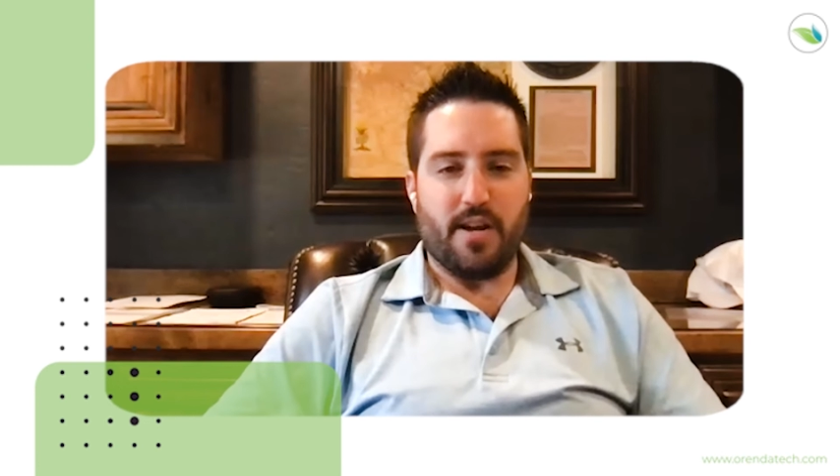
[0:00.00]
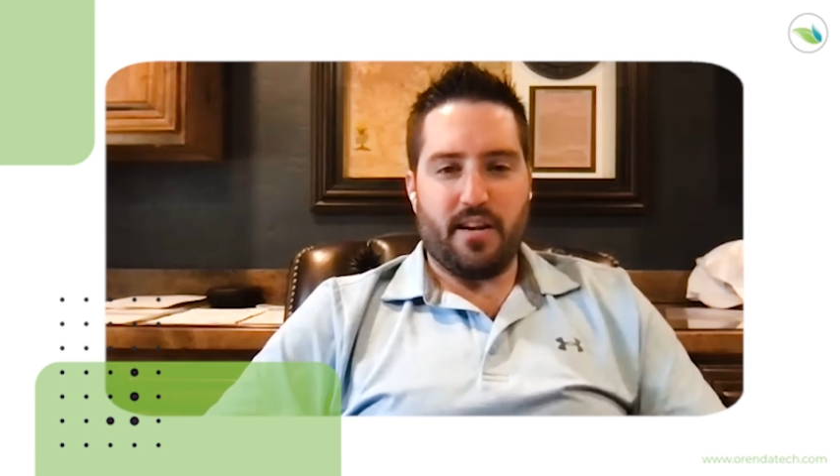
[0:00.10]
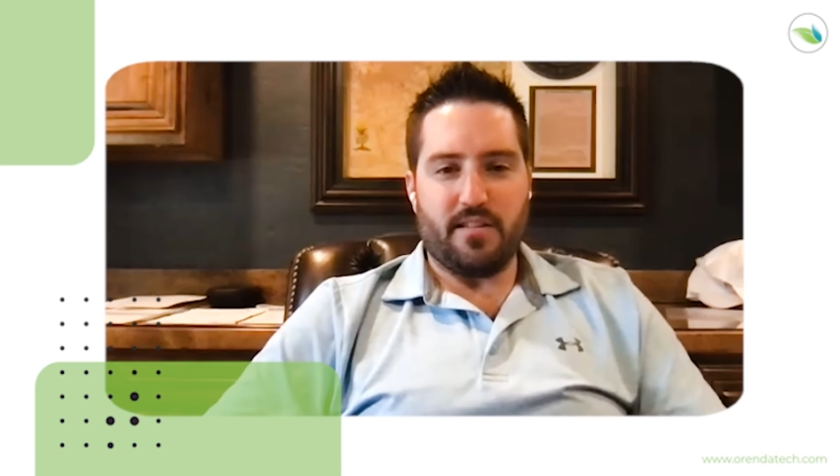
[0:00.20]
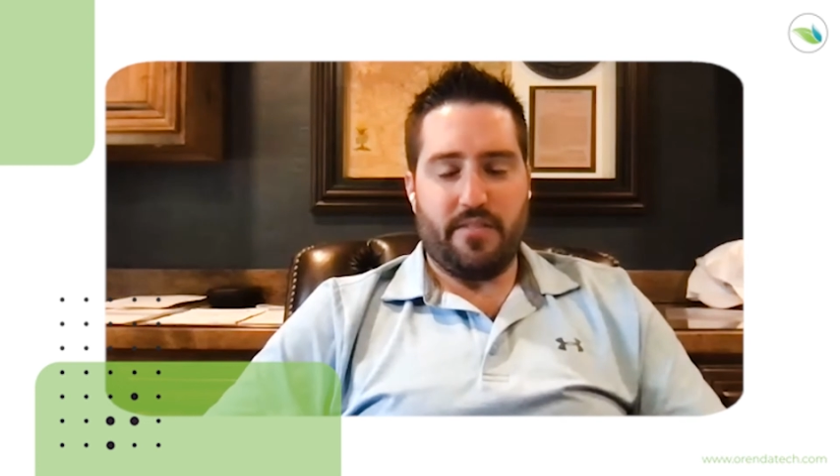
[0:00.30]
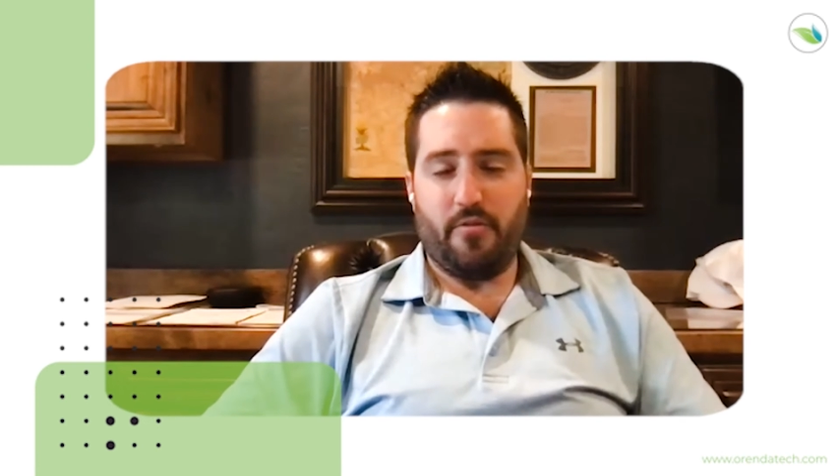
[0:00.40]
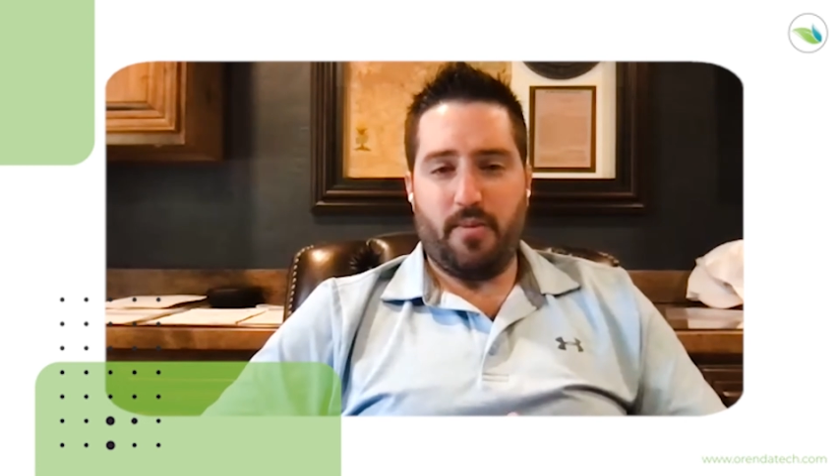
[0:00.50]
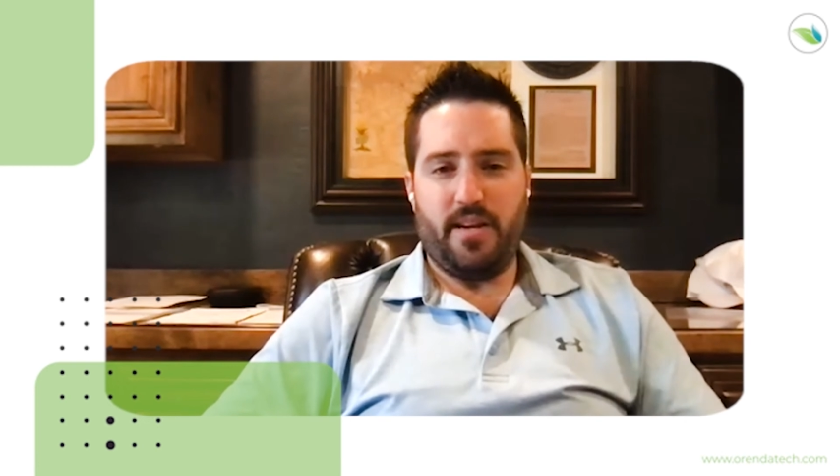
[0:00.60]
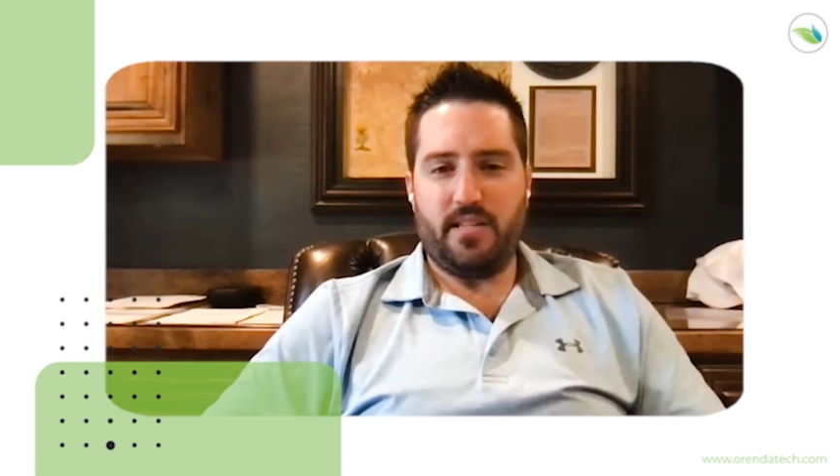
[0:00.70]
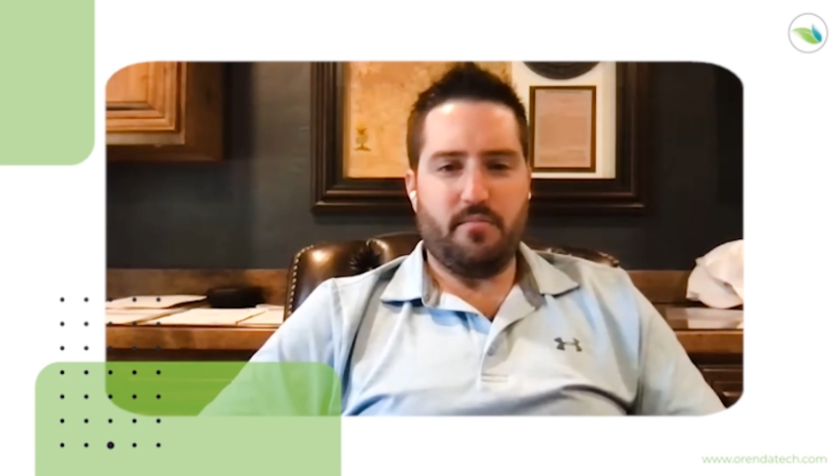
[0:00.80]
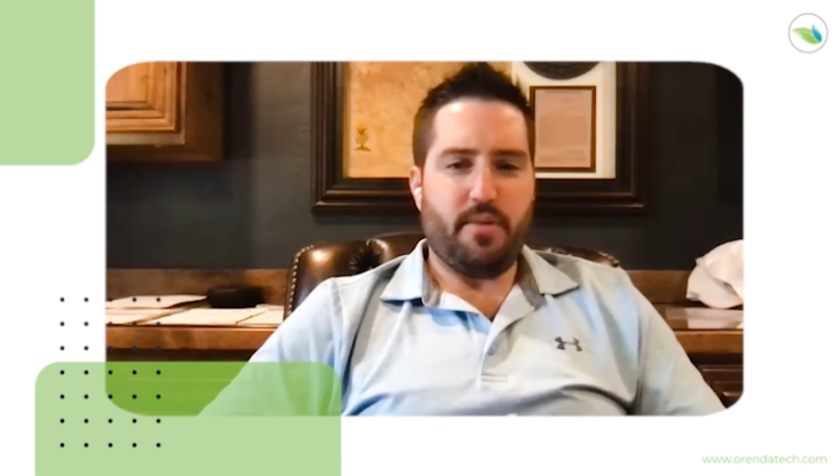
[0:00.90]
Because
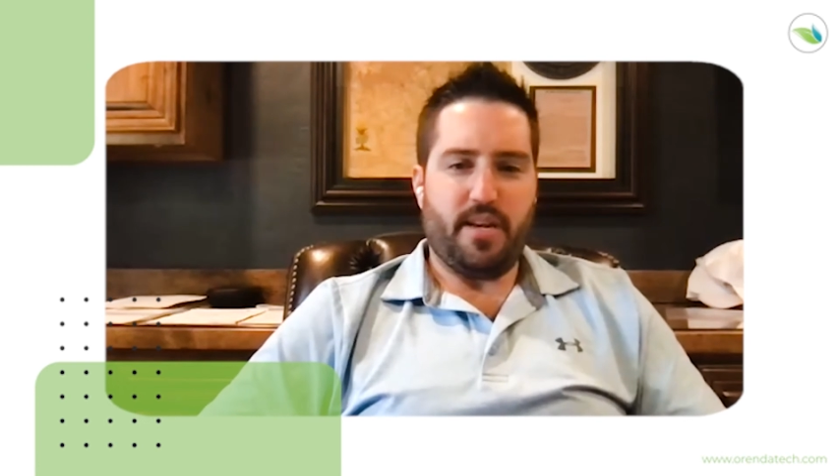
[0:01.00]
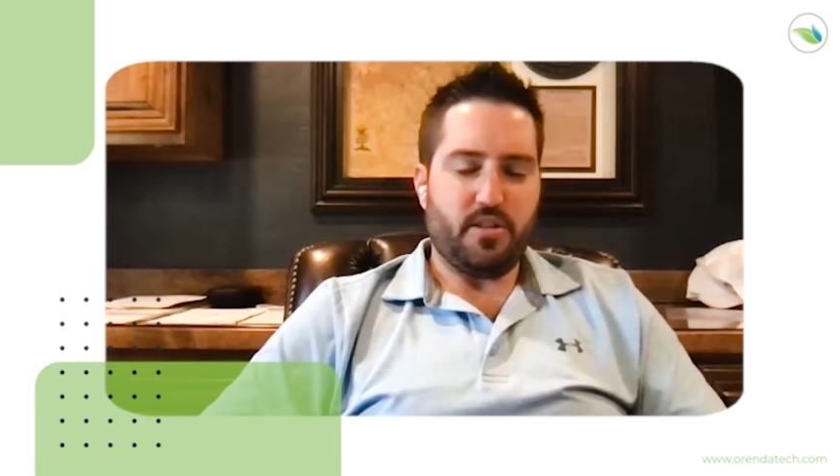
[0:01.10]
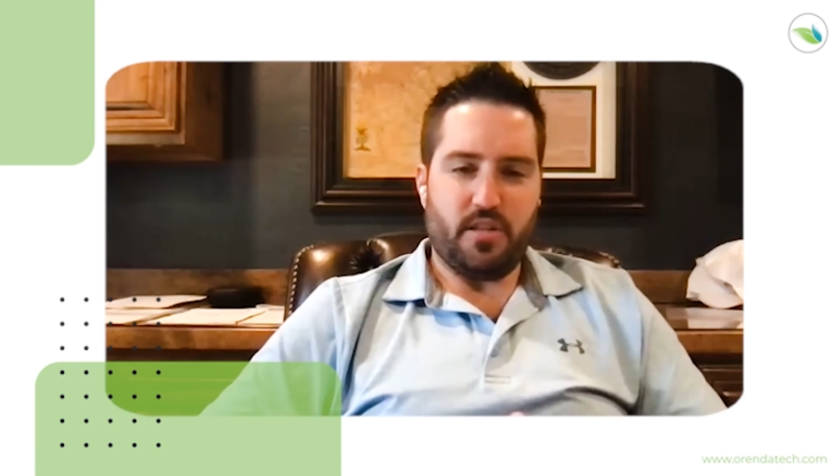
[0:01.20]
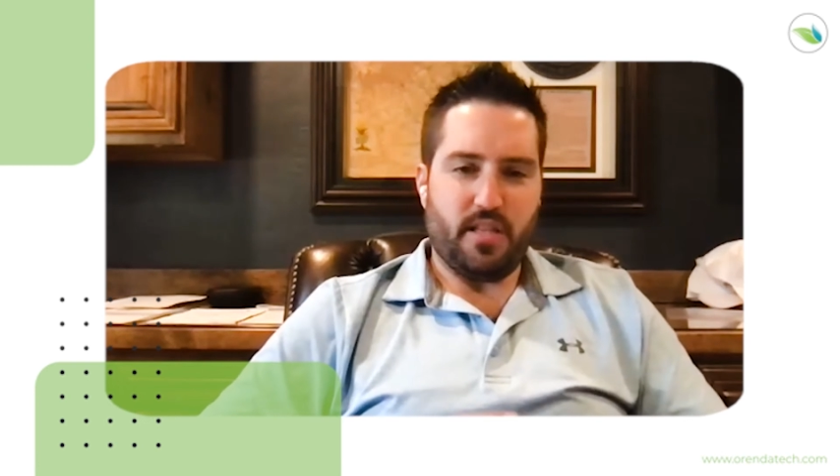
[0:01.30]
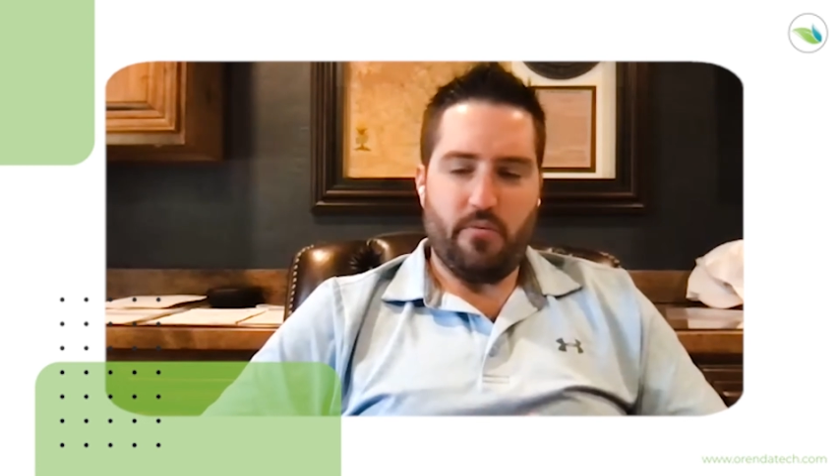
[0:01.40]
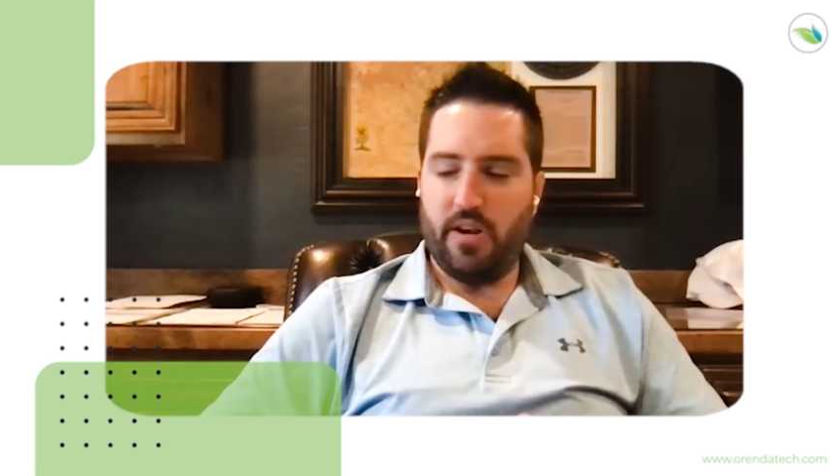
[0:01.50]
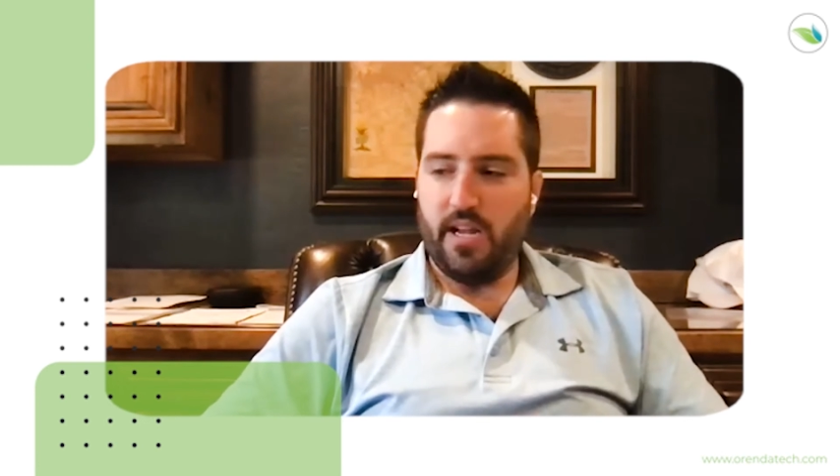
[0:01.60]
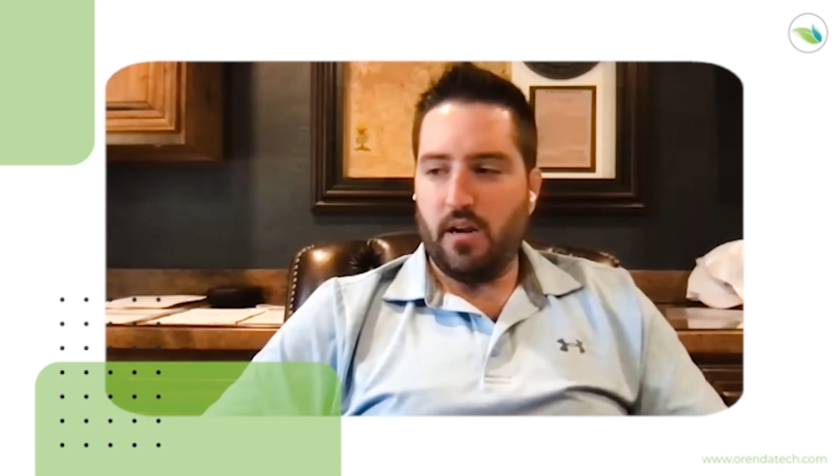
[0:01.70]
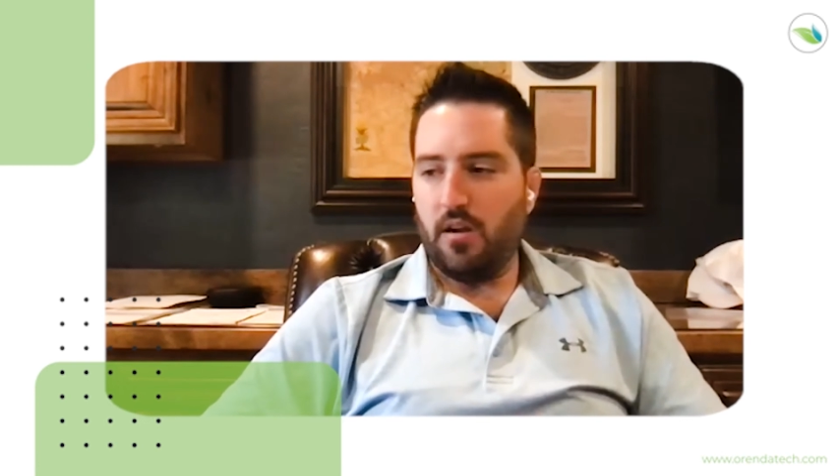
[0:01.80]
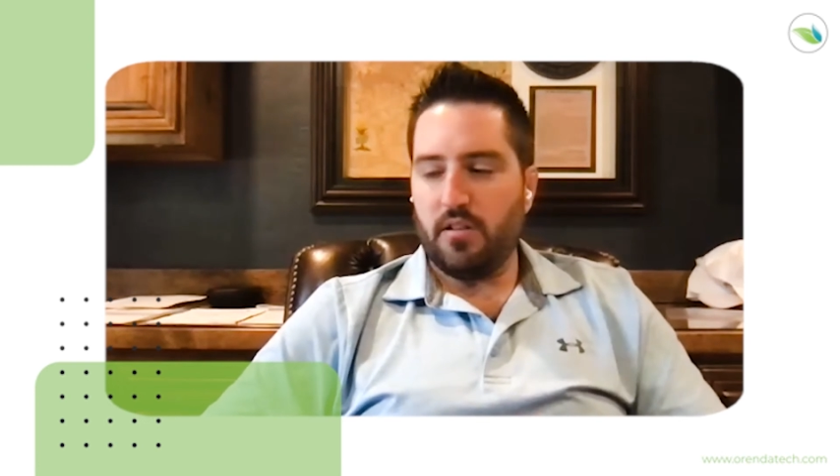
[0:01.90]
everybody's impatient. They want to
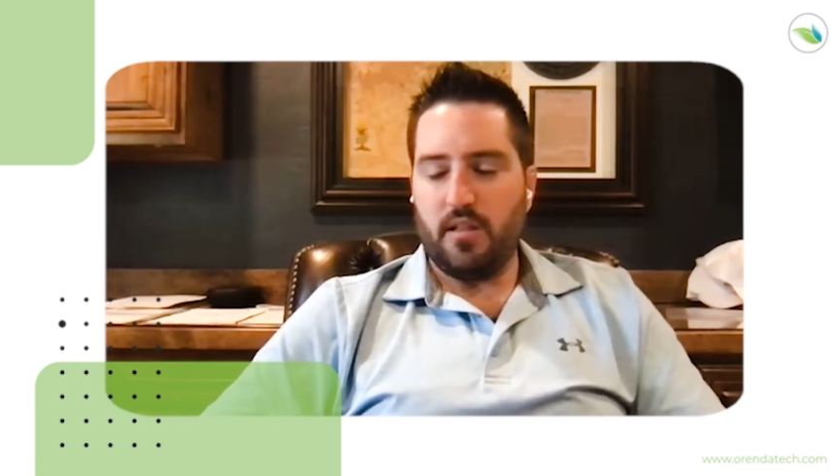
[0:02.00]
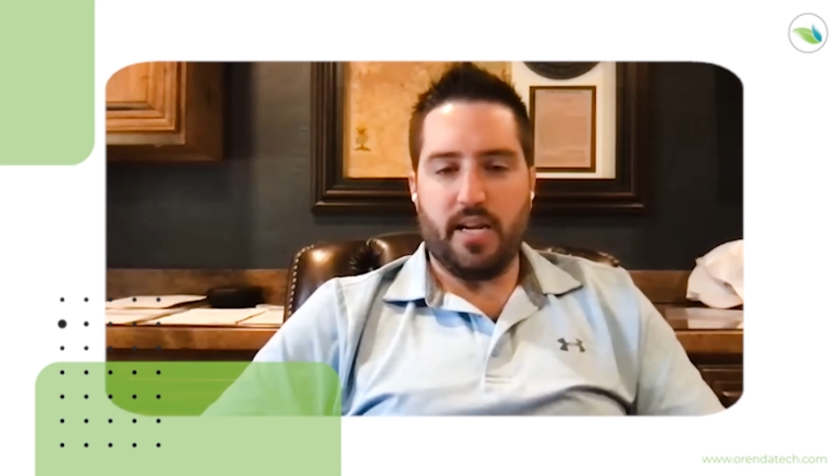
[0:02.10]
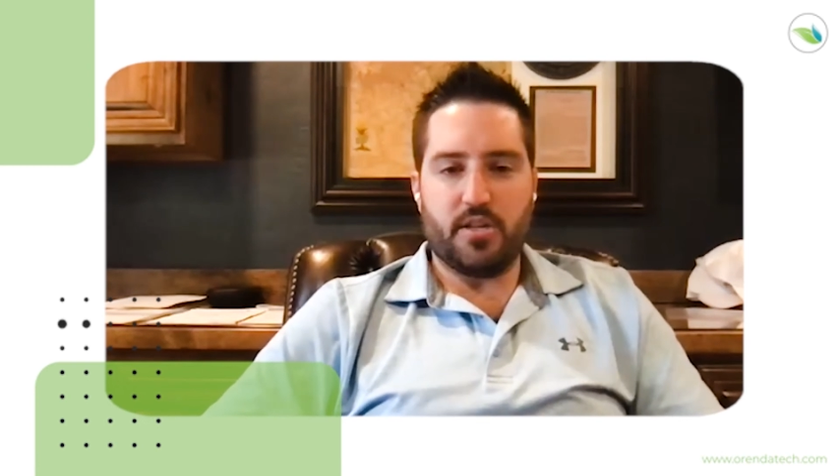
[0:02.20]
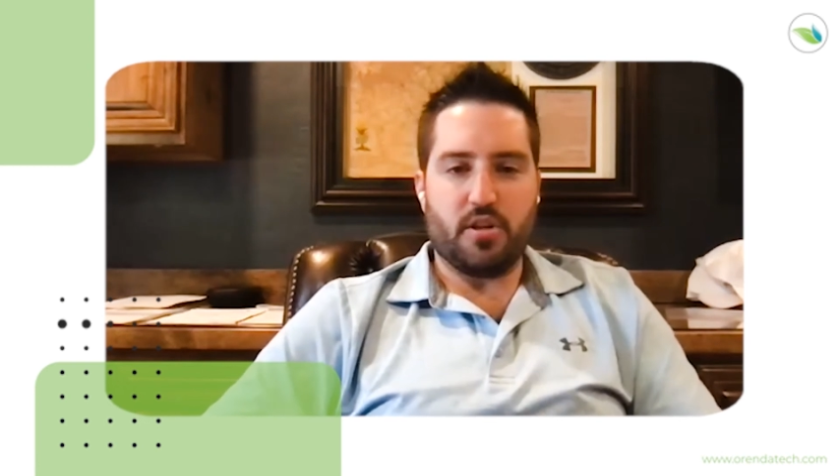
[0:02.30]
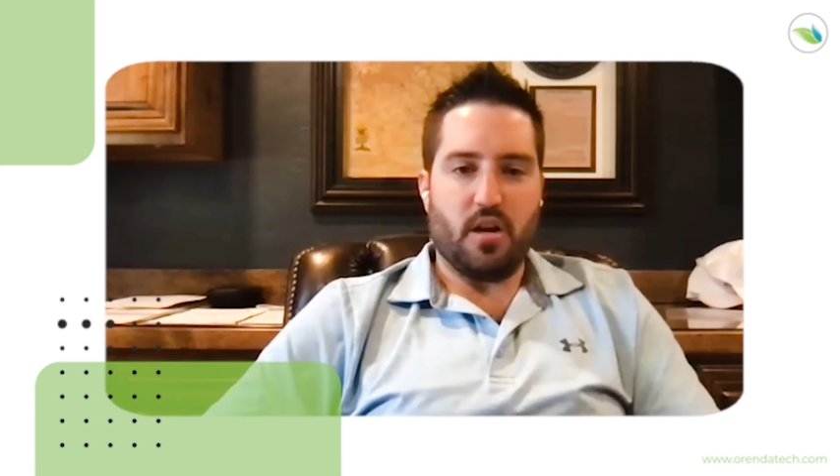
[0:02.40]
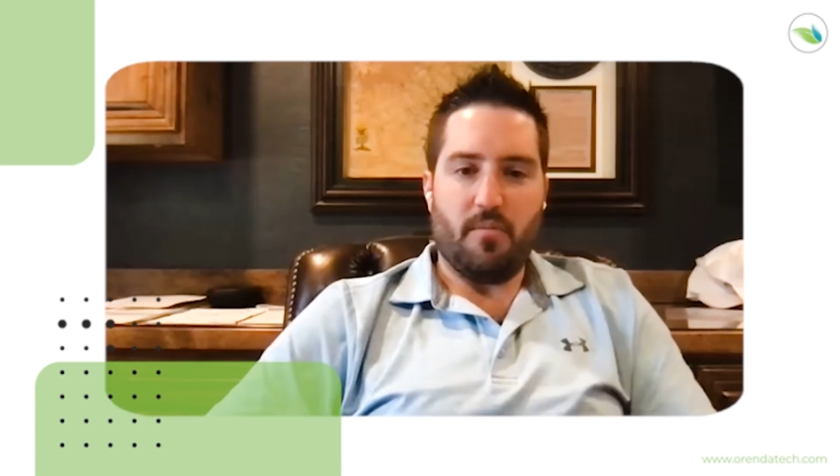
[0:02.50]
get on to the next job.